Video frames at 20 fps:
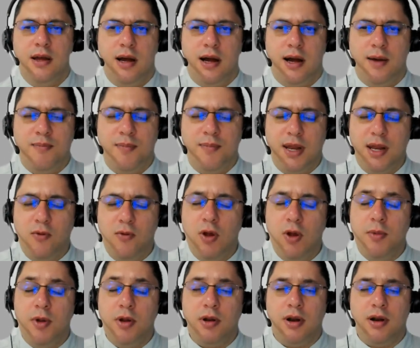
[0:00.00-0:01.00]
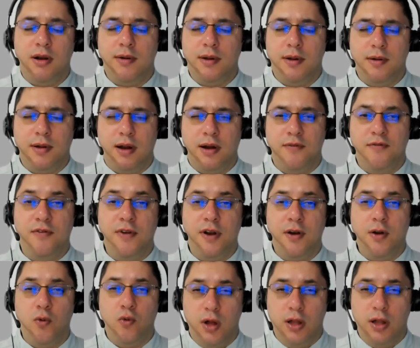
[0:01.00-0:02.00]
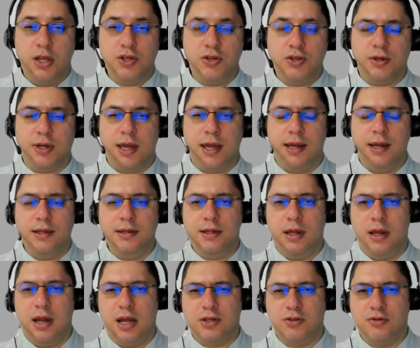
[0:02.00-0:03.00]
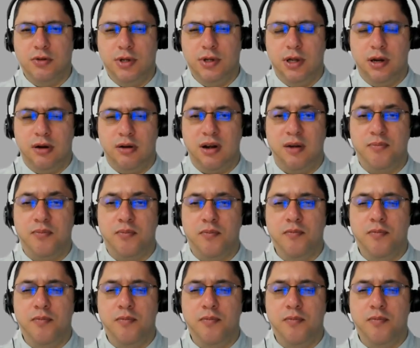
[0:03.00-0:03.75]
uh, many women are are very well educated they actually are